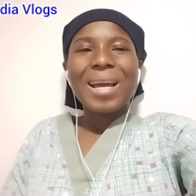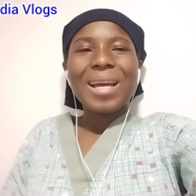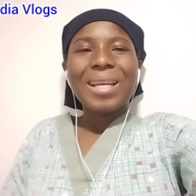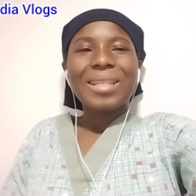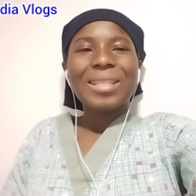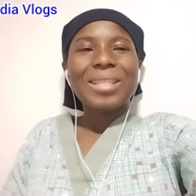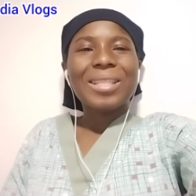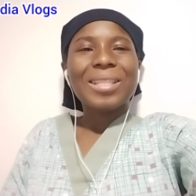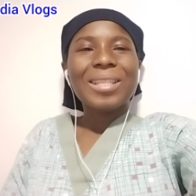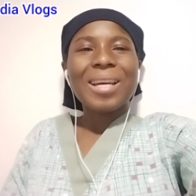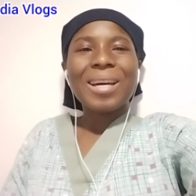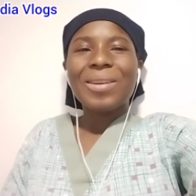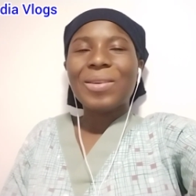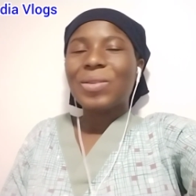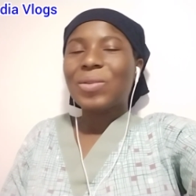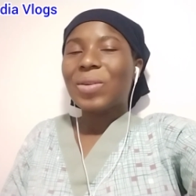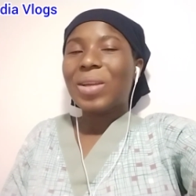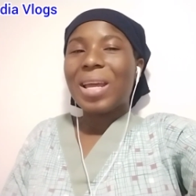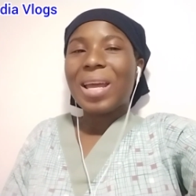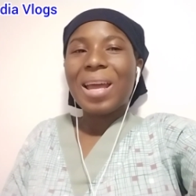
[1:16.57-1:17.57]
shout
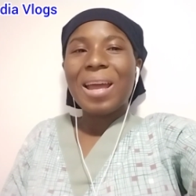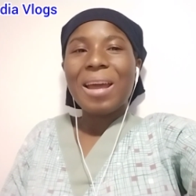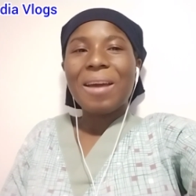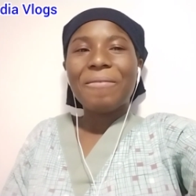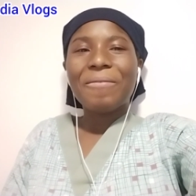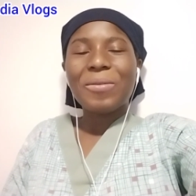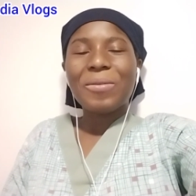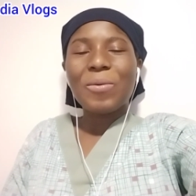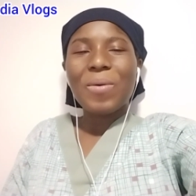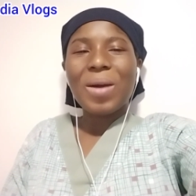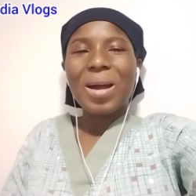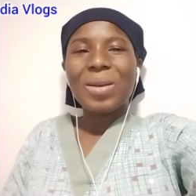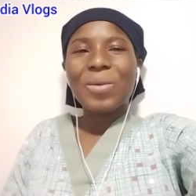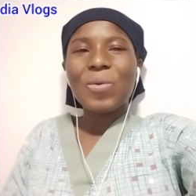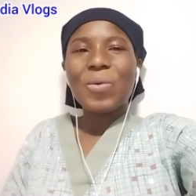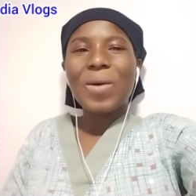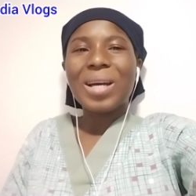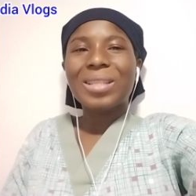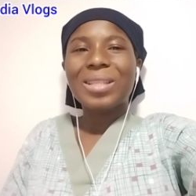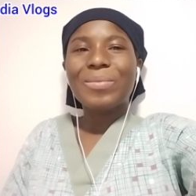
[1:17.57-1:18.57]
out to everyone
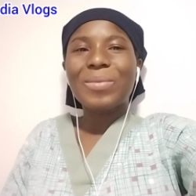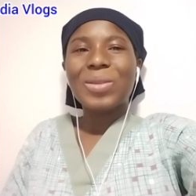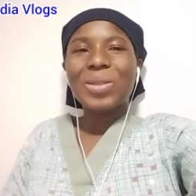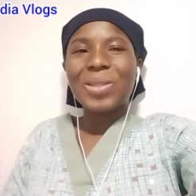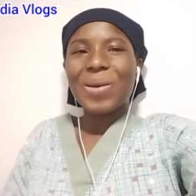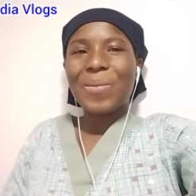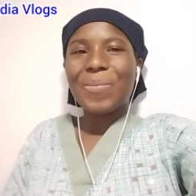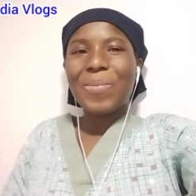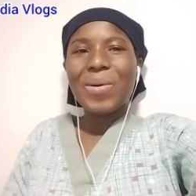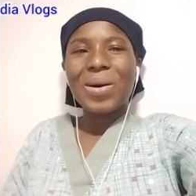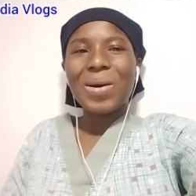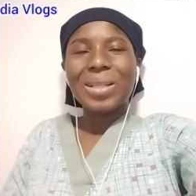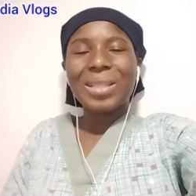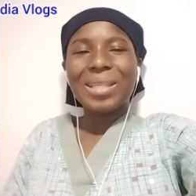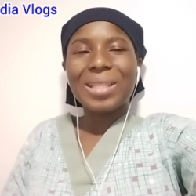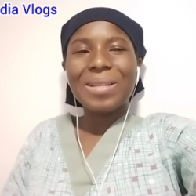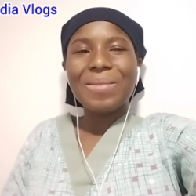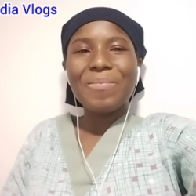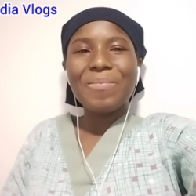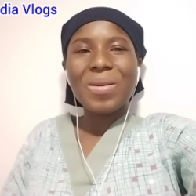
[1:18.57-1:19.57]
who has been
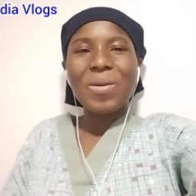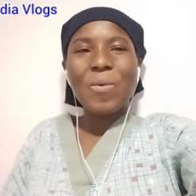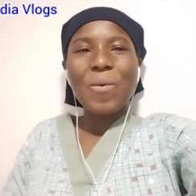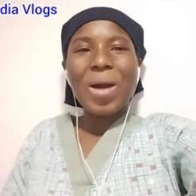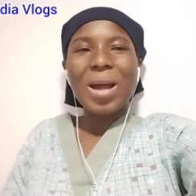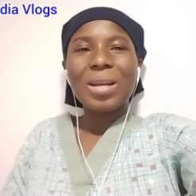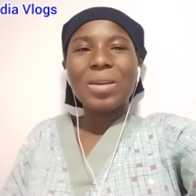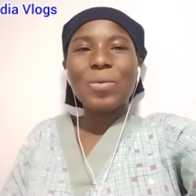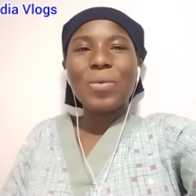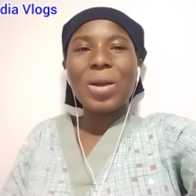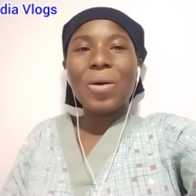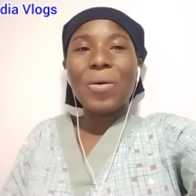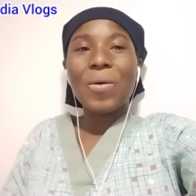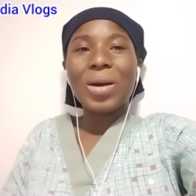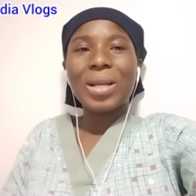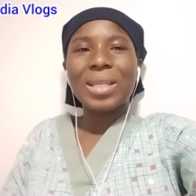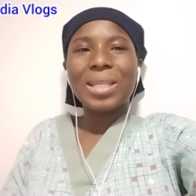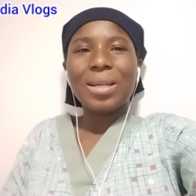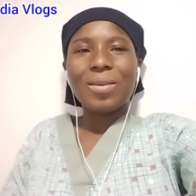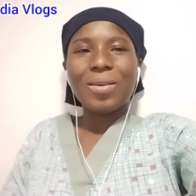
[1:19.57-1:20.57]
supporting me one way
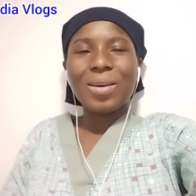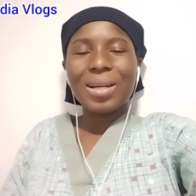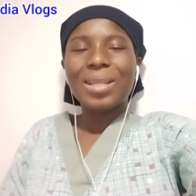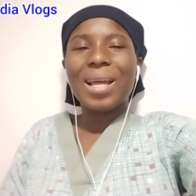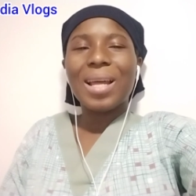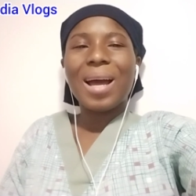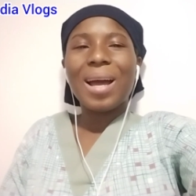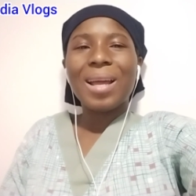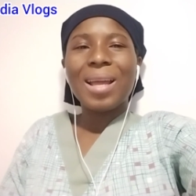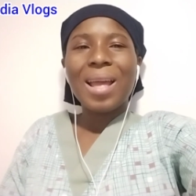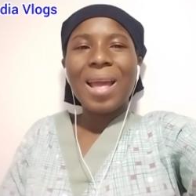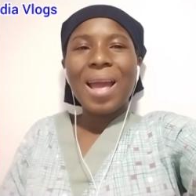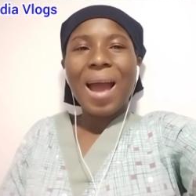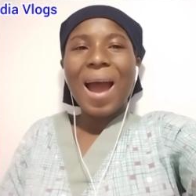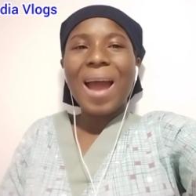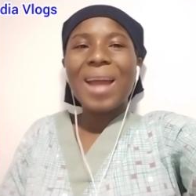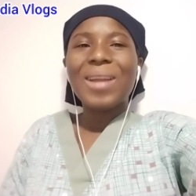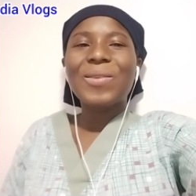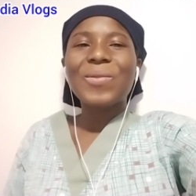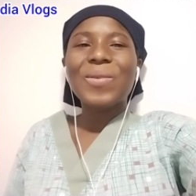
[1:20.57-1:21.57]
or the other.
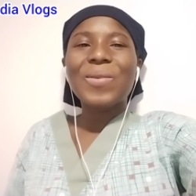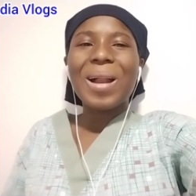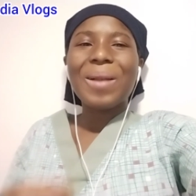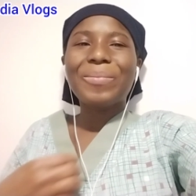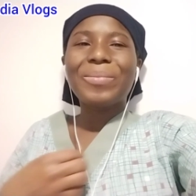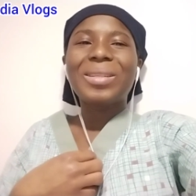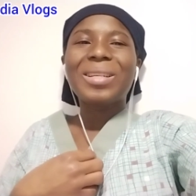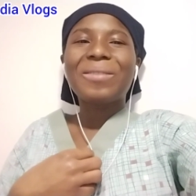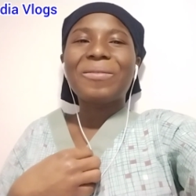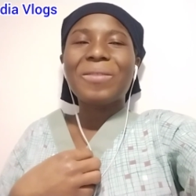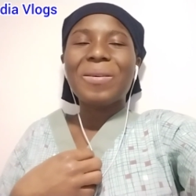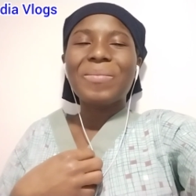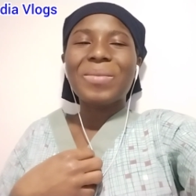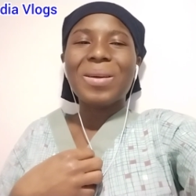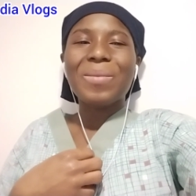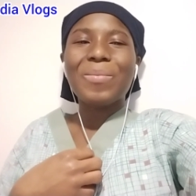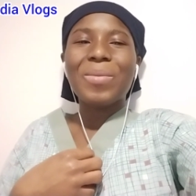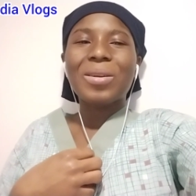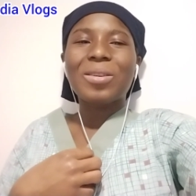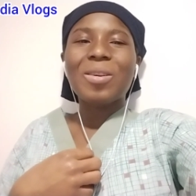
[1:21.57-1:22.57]
I do appreciate from
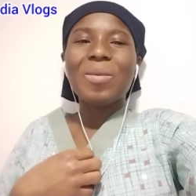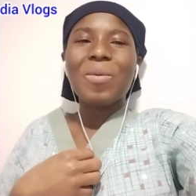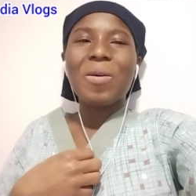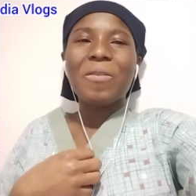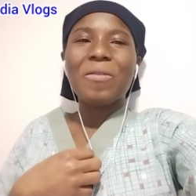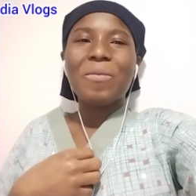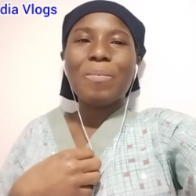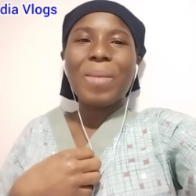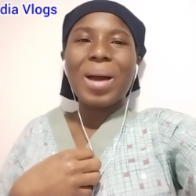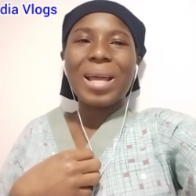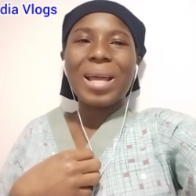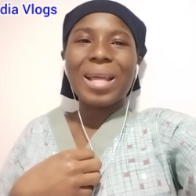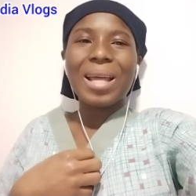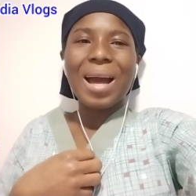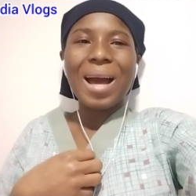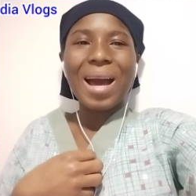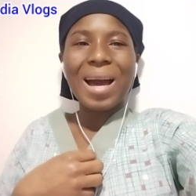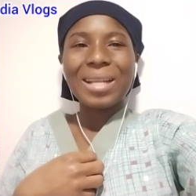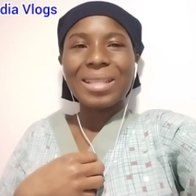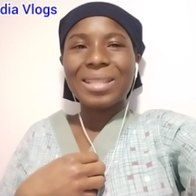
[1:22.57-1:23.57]
the bottom of my
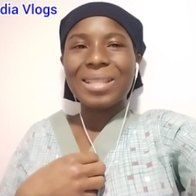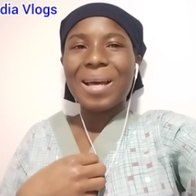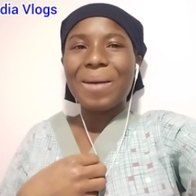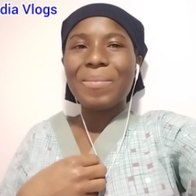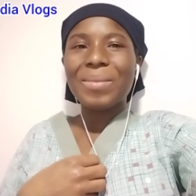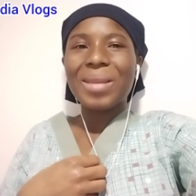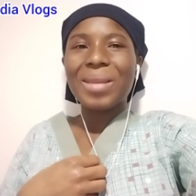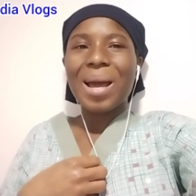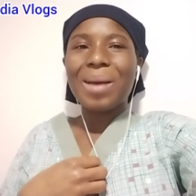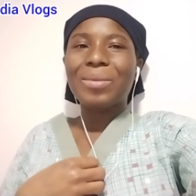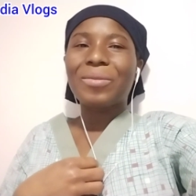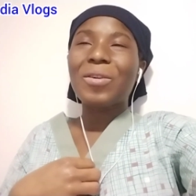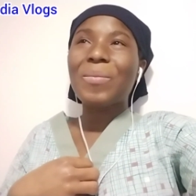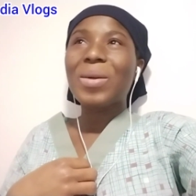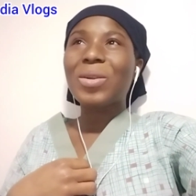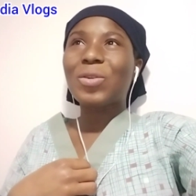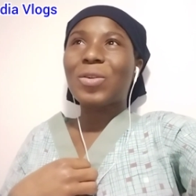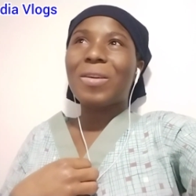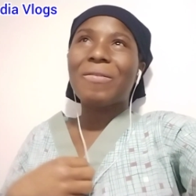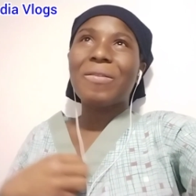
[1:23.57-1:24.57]
heart. Sometimes for
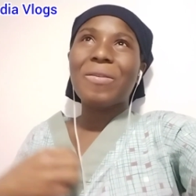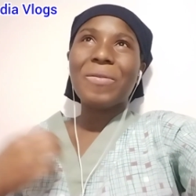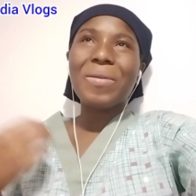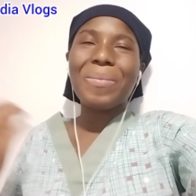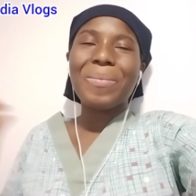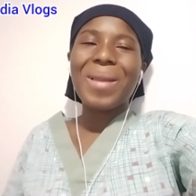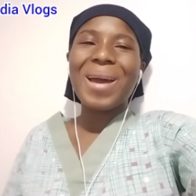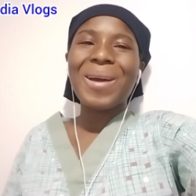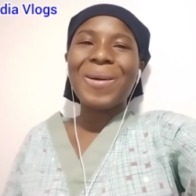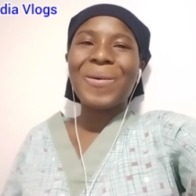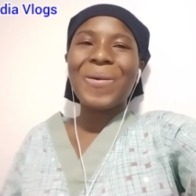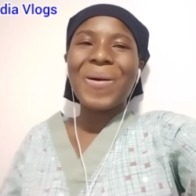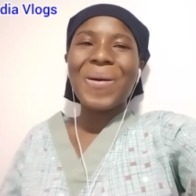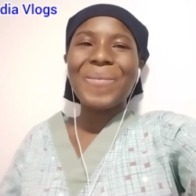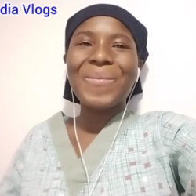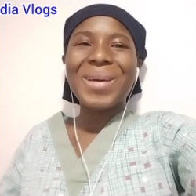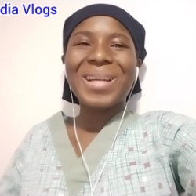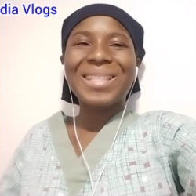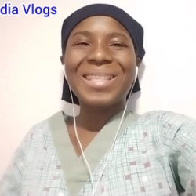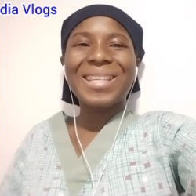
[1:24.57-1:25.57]
me to even reply
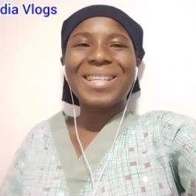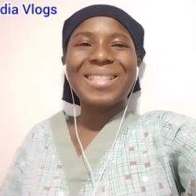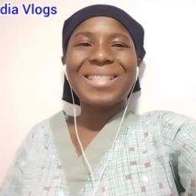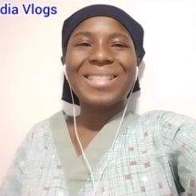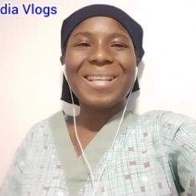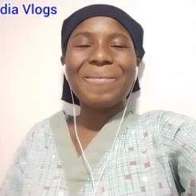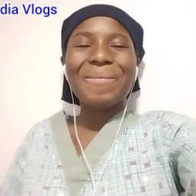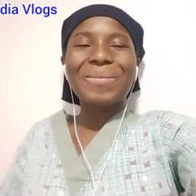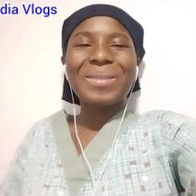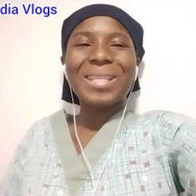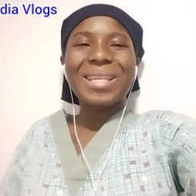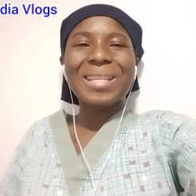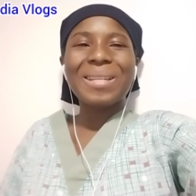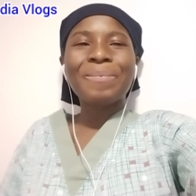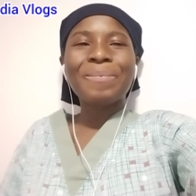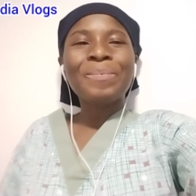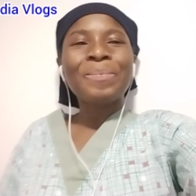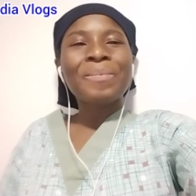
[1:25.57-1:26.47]
comment is something